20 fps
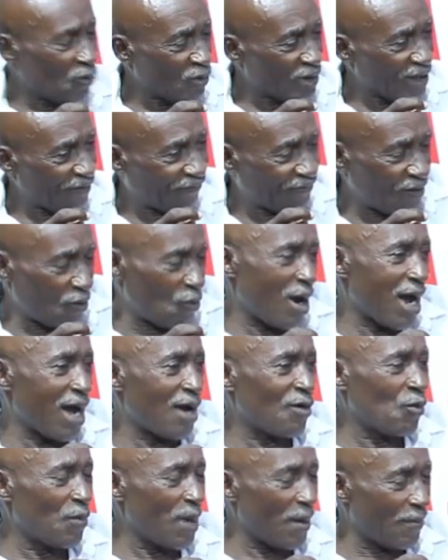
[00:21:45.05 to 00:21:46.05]
ye
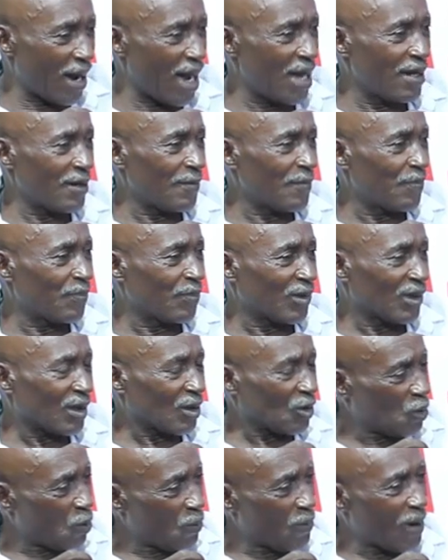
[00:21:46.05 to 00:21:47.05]
flower obeba
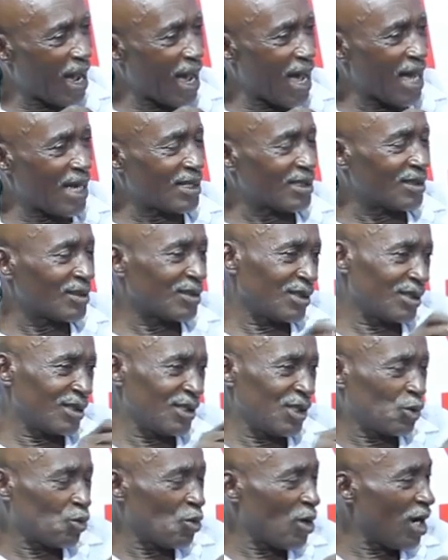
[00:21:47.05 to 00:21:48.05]
uba
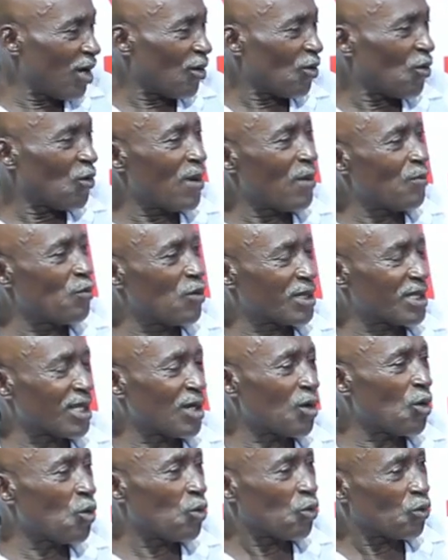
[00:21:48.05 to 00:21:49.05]
this way obebue
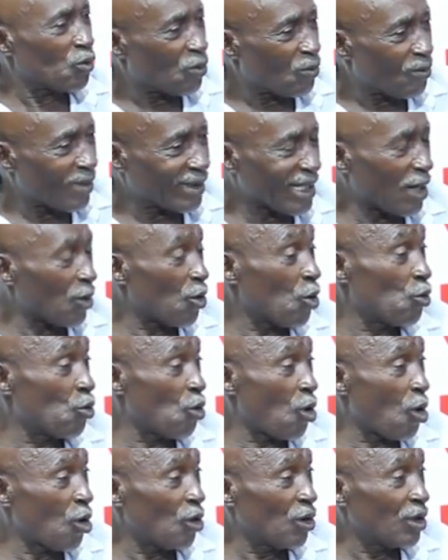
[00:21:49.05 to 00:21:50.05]
say oh manya
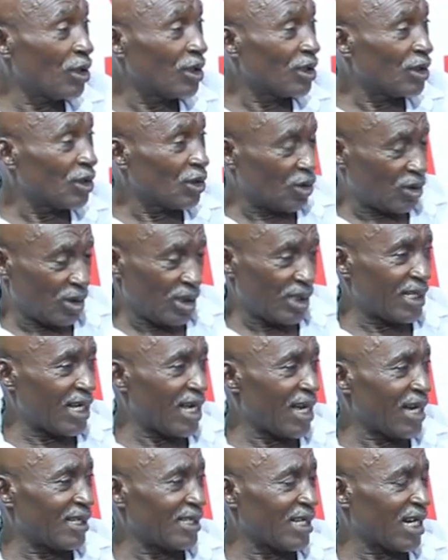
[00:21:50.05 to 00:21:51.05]
hoho
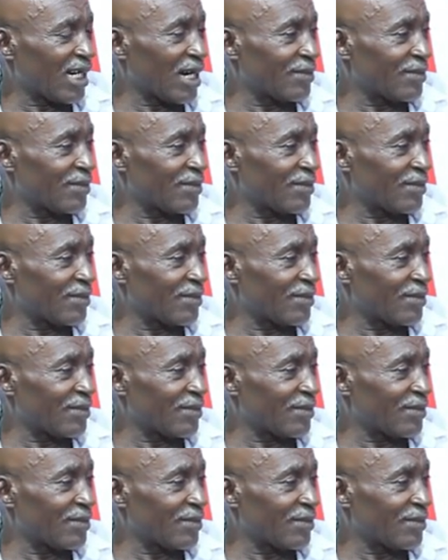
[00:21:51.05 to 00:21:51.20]
na ya